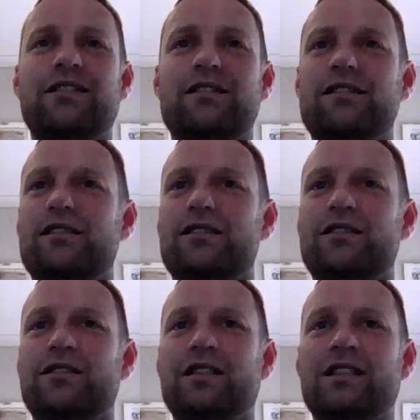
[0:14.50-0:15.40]

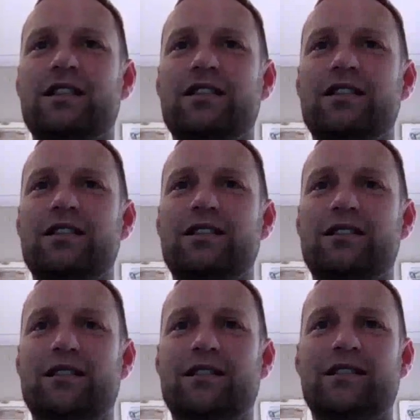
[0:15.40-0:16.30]

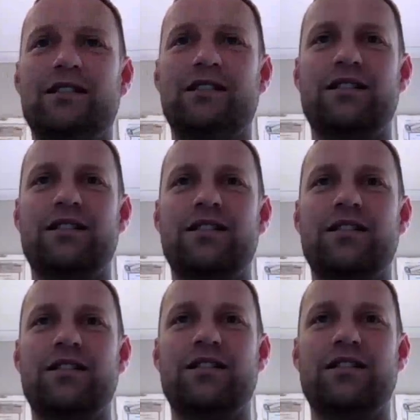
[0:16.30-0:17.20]

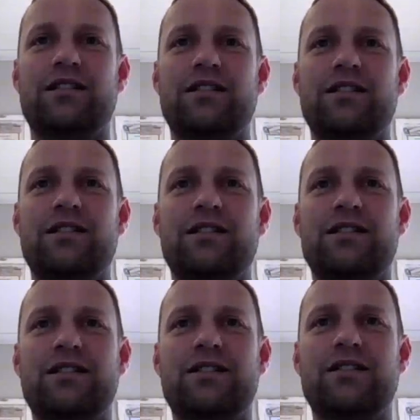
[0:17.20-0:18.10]

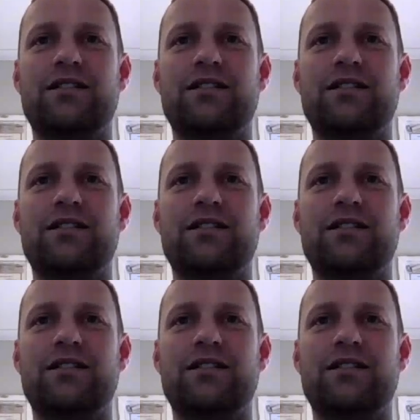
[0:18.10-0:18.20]
[no speech]